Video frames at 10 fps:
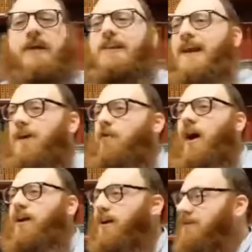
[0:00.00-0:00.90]
like a
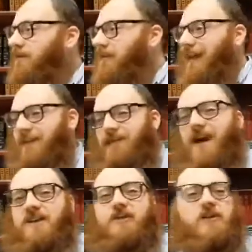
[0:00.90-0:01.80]
rocket, like the
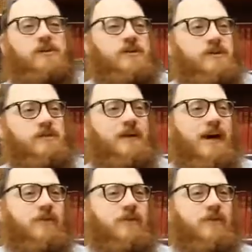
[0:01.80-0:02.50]
fast horse, right?